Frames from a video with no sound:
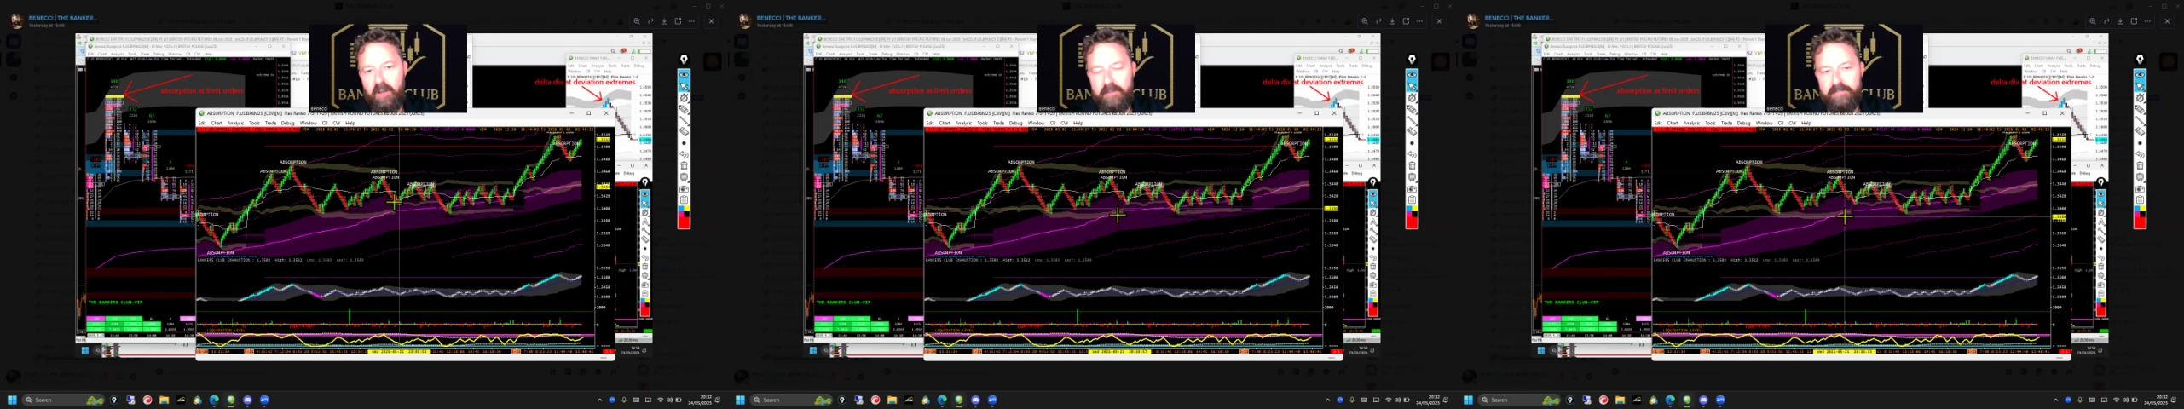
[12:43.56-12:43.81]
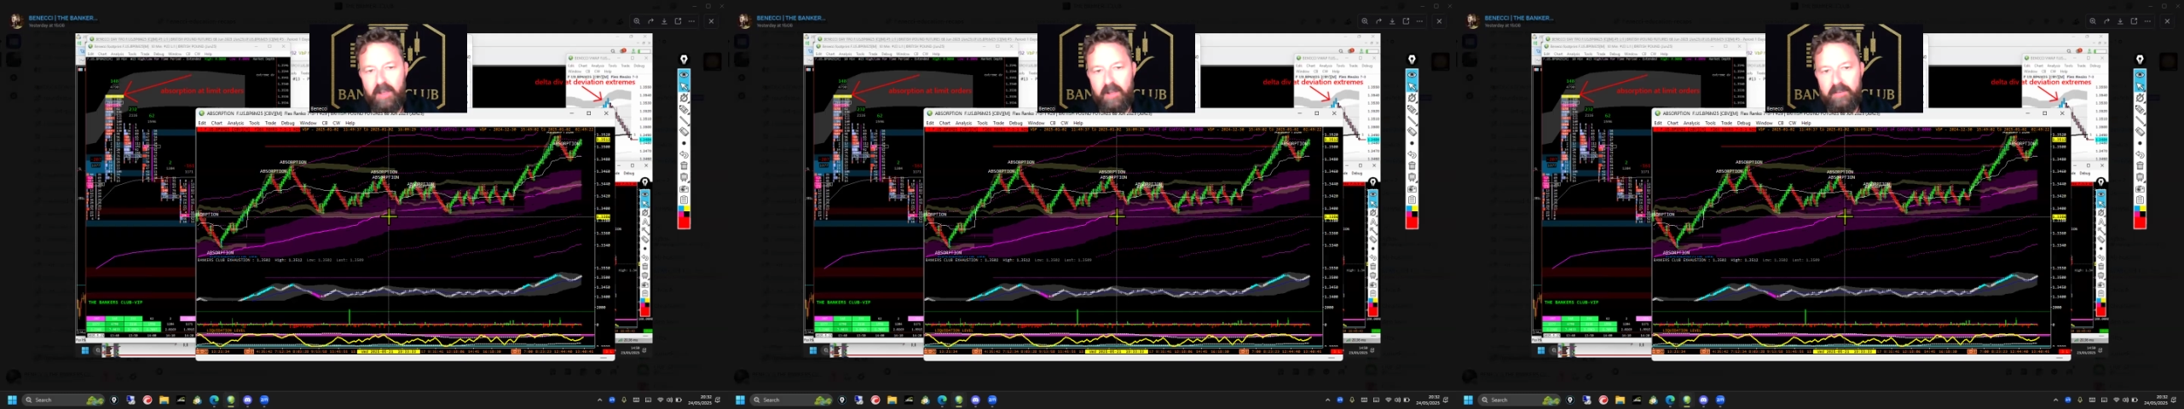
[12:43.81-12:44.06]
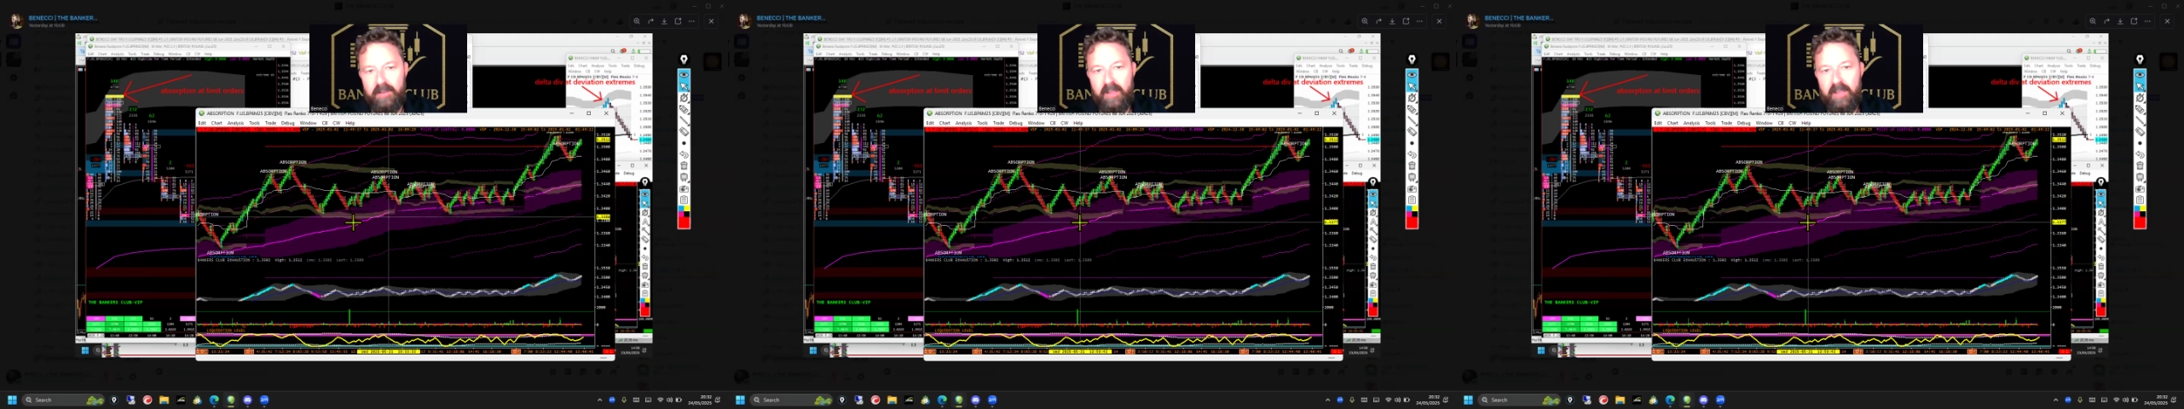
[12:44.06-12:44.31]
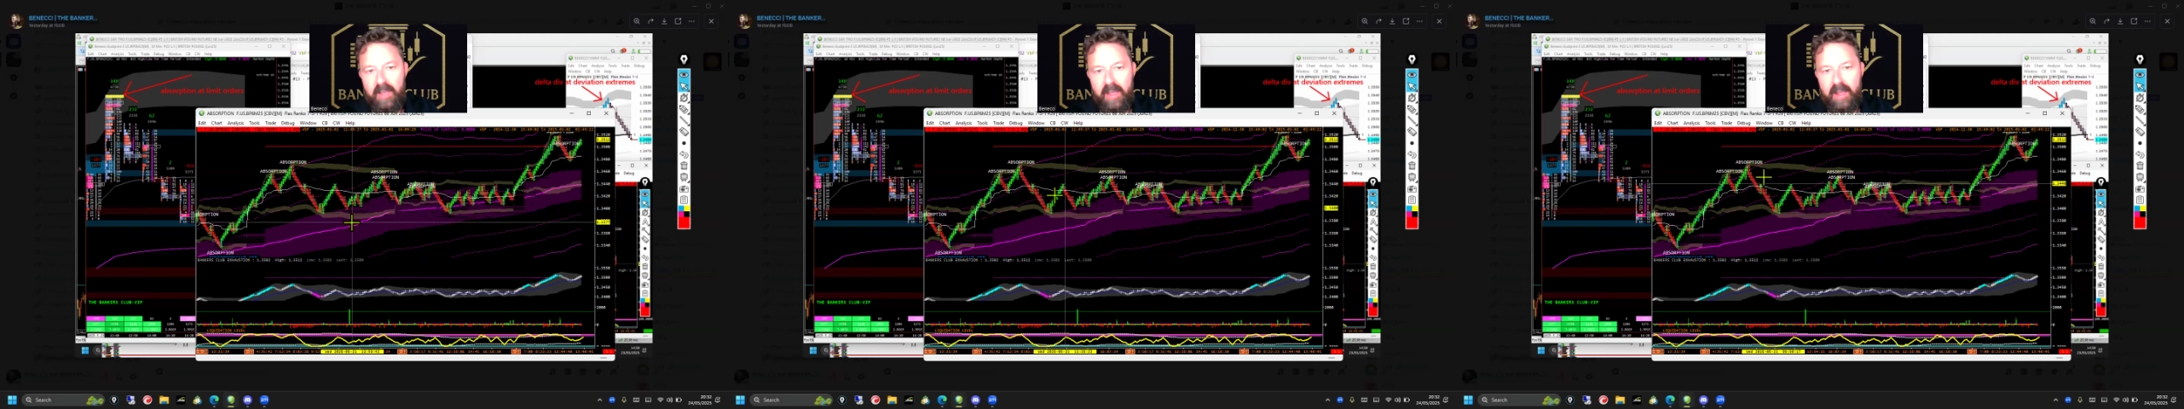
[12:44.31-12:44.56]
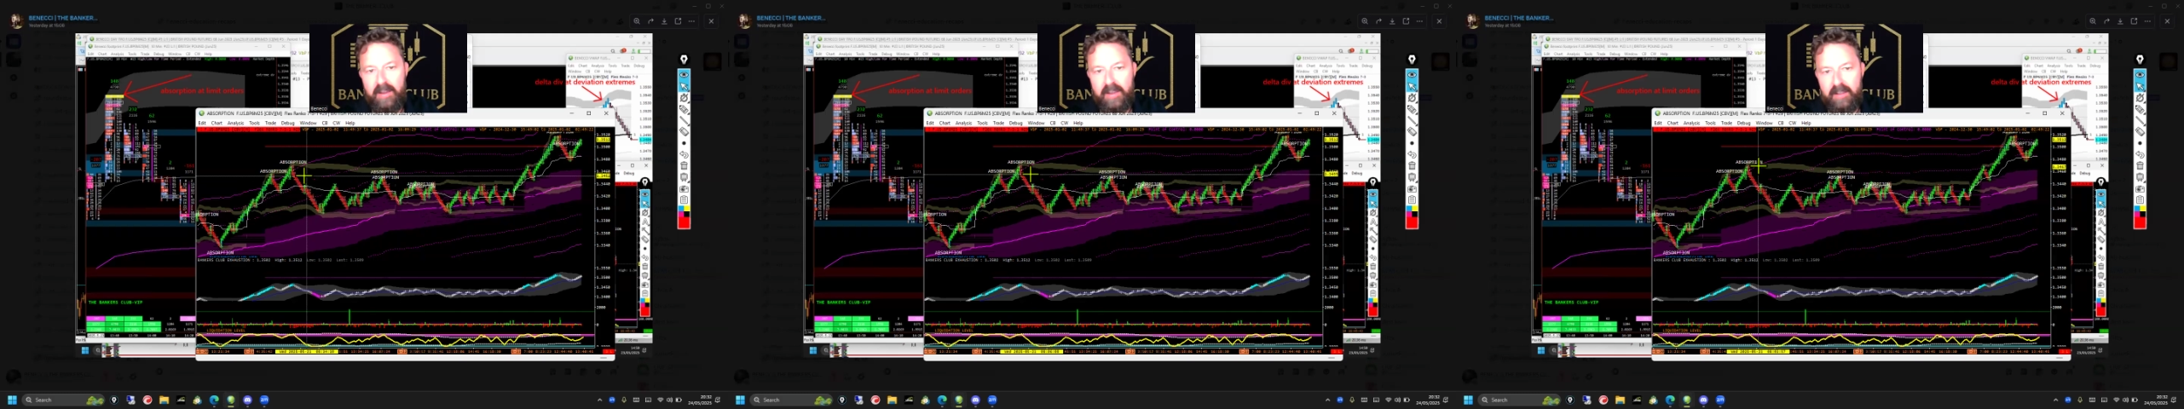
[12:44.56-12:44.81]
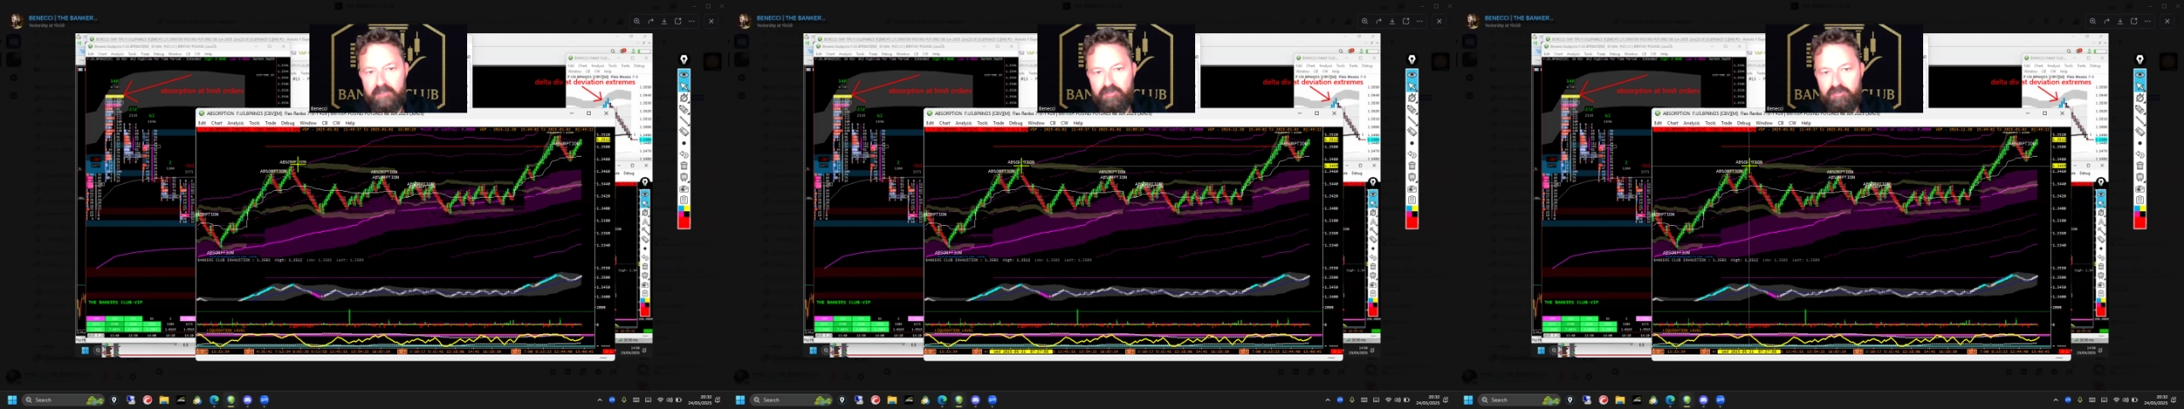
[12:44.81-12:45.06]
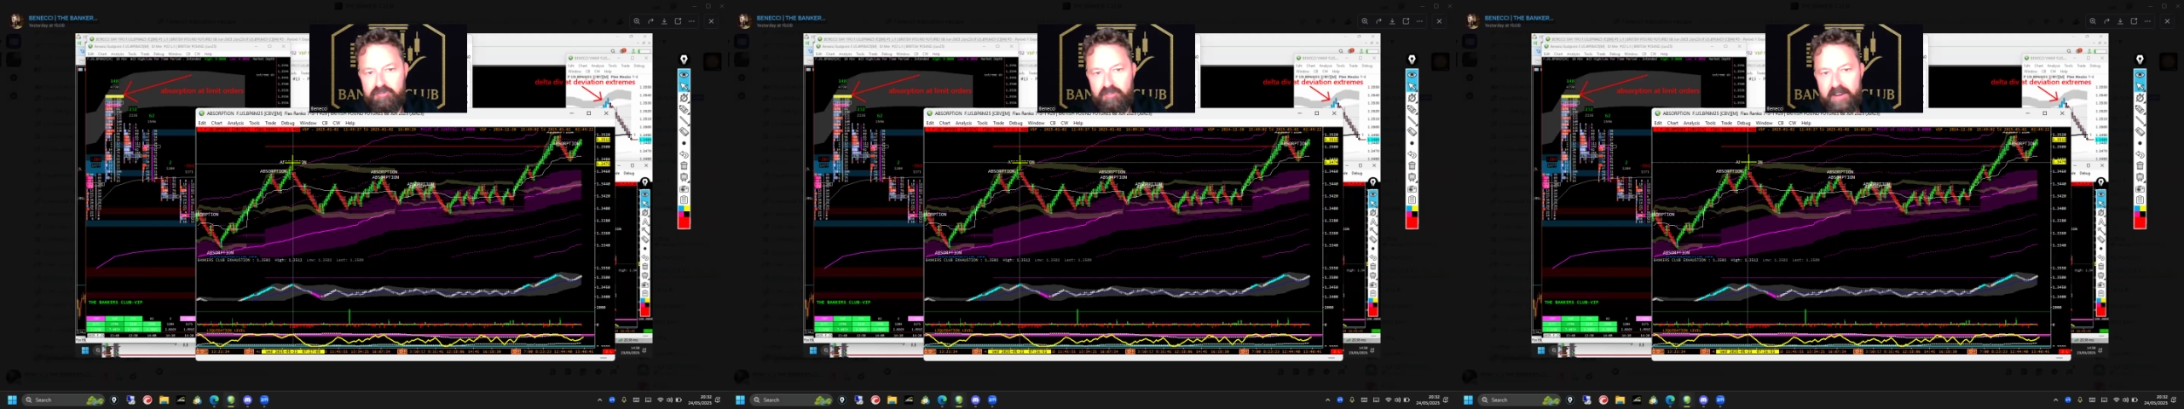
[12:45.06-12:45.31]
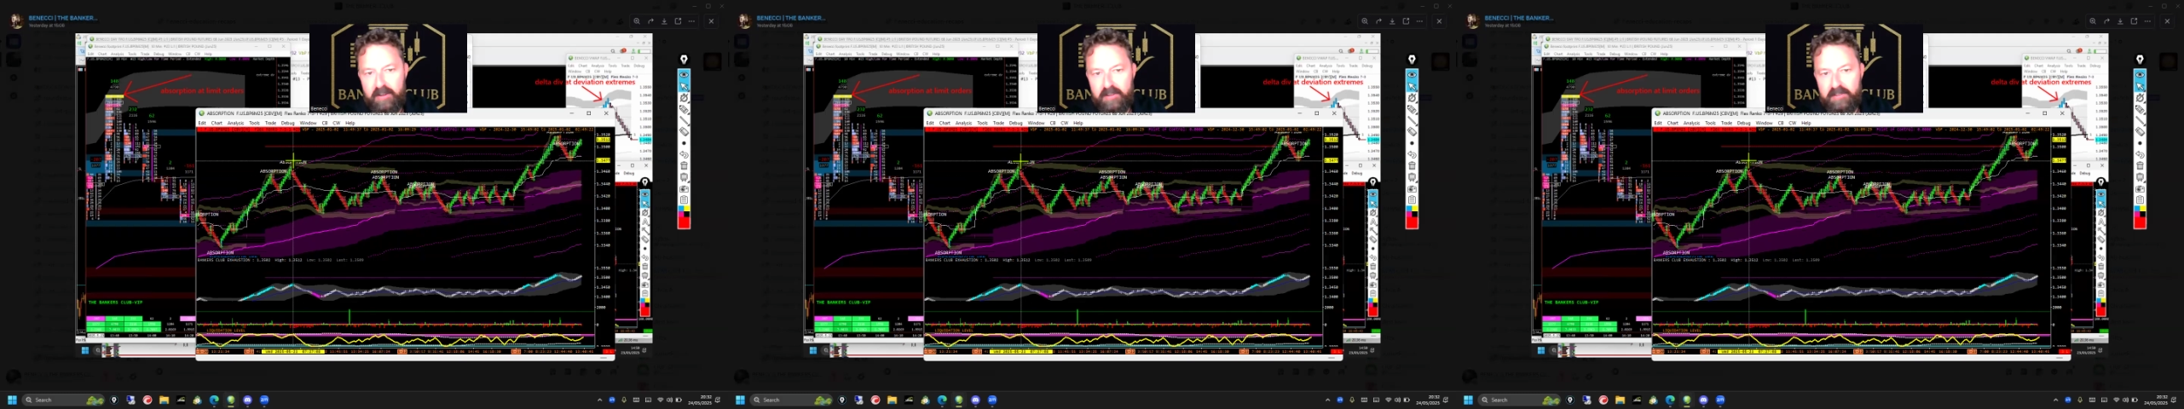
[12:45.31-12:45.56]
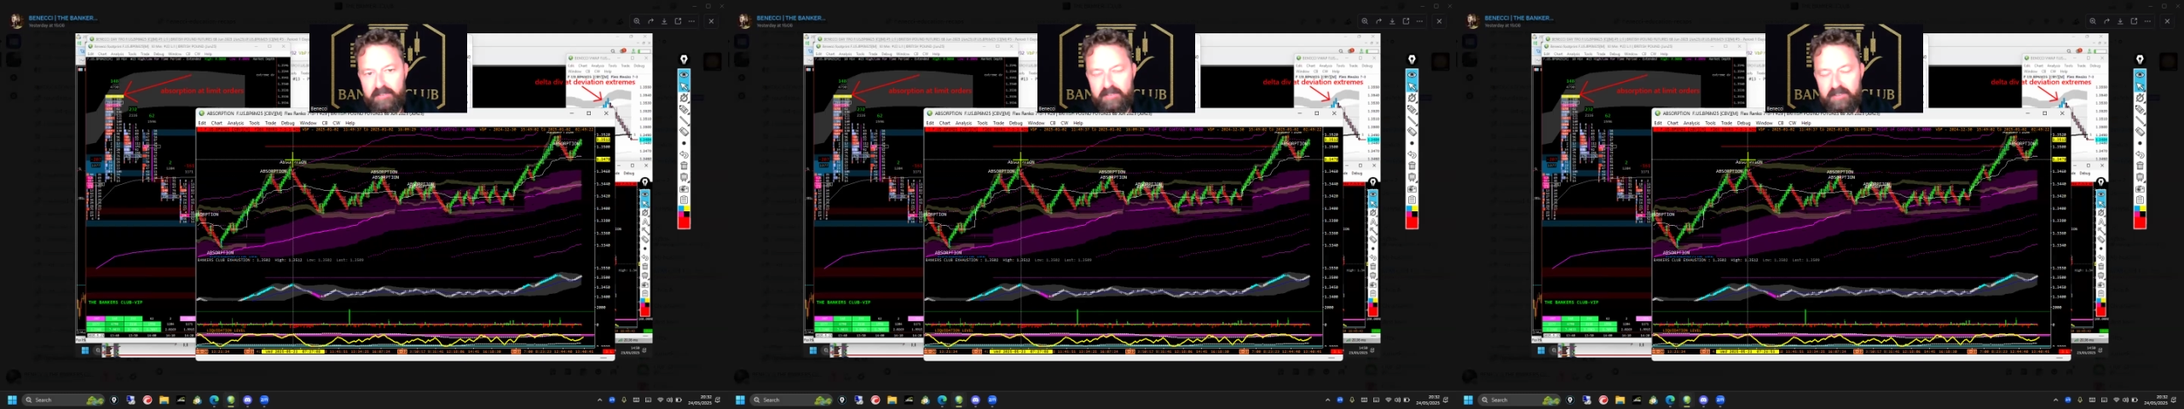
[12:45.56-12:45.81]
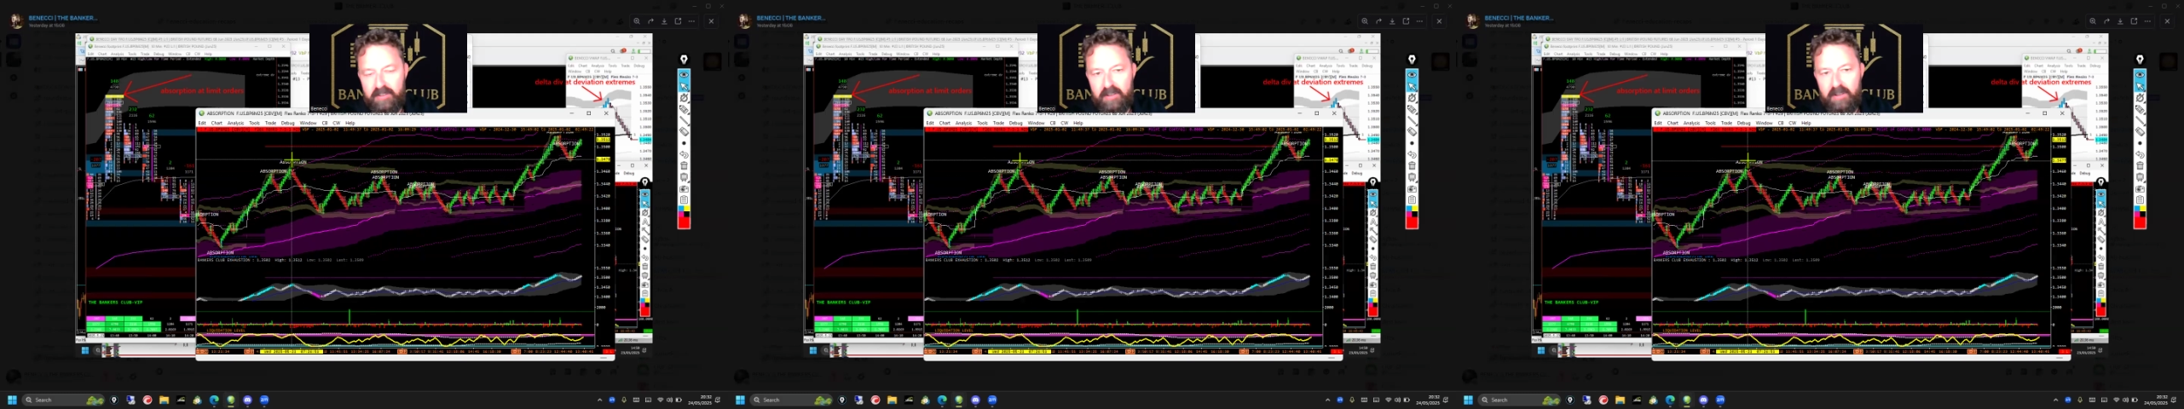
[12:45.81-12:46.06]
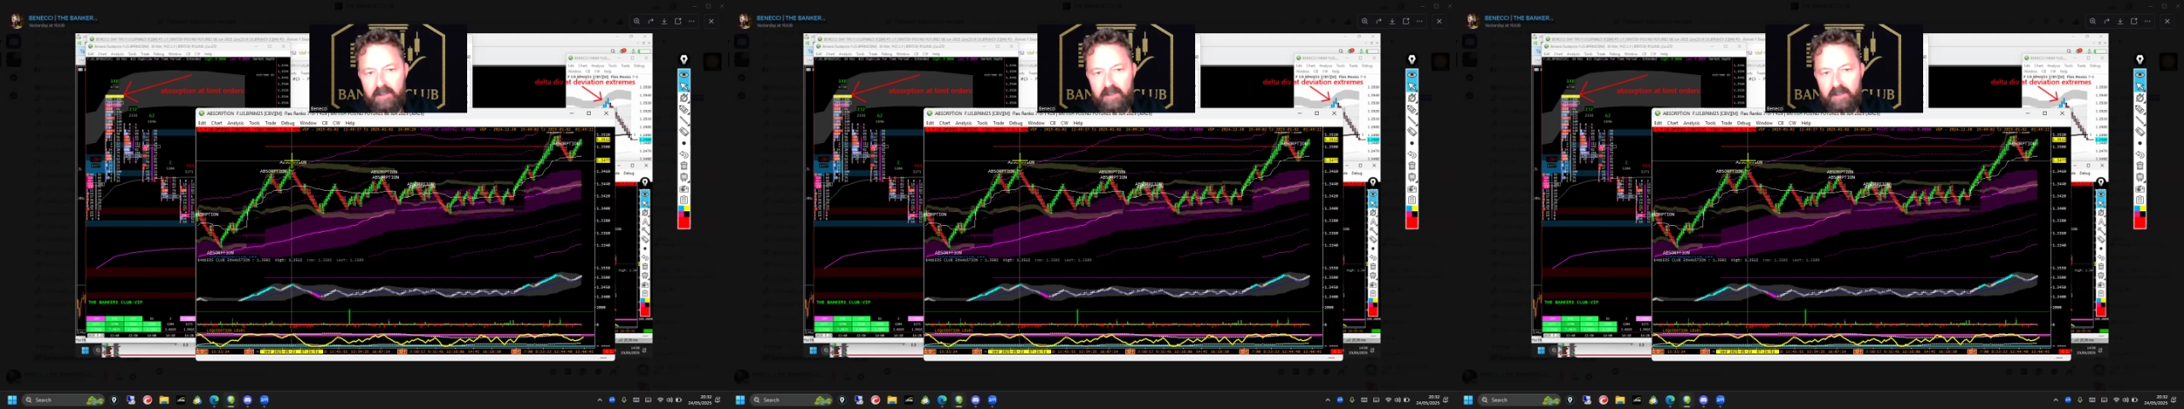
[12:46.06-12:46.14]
that I've done, and it triggers